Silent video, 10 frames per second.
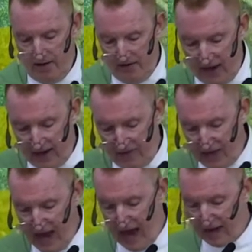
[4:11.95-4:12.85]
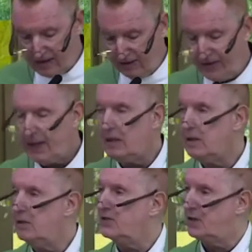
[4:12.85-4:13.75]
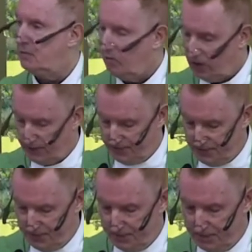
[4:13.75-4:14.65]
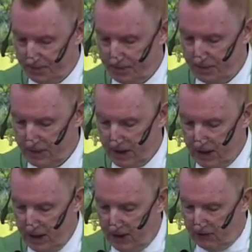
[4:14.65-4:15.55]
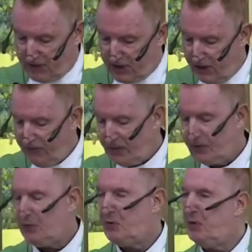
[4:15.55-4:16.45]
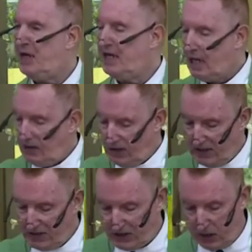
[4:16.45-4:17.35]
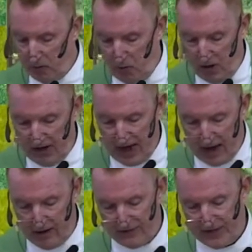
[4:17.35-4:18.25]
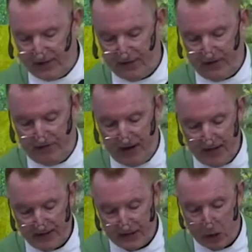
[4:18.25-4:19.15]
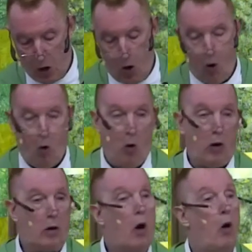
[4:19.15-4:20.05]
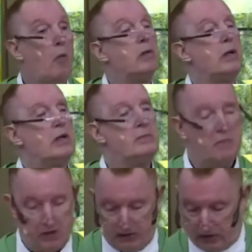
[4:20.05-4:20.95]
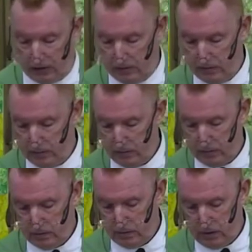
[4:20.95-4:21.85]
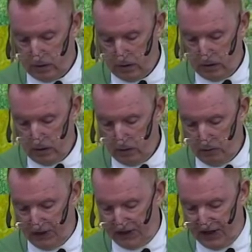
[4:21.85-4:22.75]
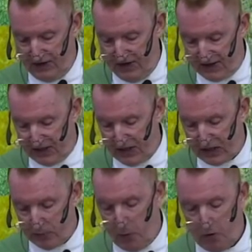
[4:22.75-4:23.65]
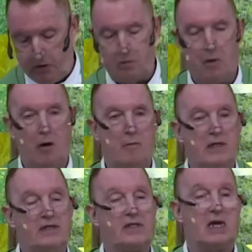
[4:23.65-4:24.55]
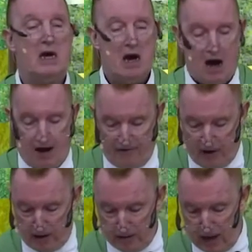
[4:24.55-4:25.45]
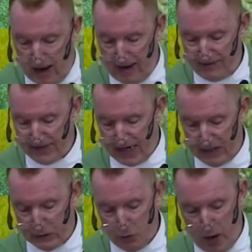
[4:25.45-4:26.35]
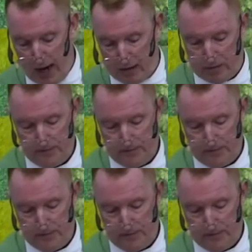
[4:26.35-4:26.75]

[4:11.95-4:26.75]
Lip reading: Think of the act of killing someone. There's a difference between killing someone out of self-defense or cold-blooded murder. We see this in smaller moments of our lives as well.